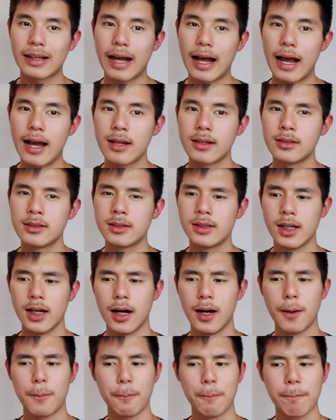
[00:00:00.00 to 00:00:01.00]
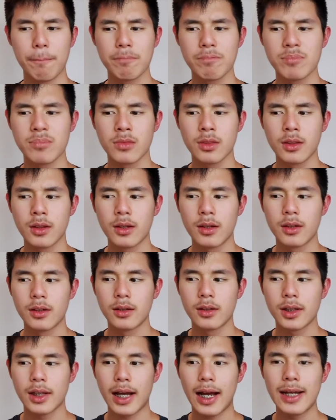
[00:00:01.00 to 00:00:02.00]
kind
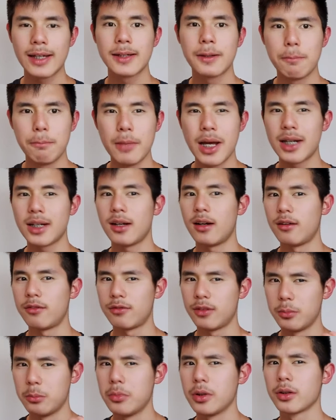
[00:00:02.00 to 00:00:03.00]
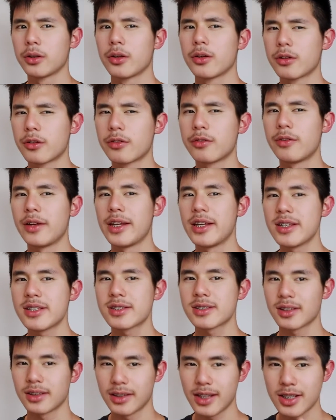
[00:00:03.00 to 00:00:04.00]
of met a familiar
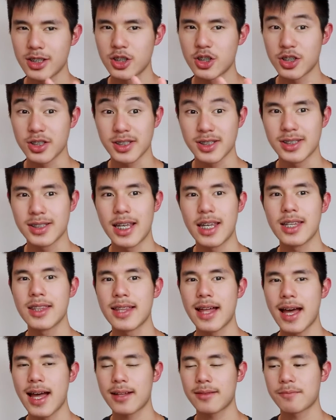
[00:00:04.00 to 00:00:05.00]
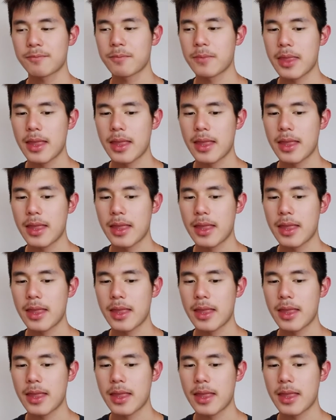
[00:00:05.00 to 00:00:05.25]
face, let's just say that.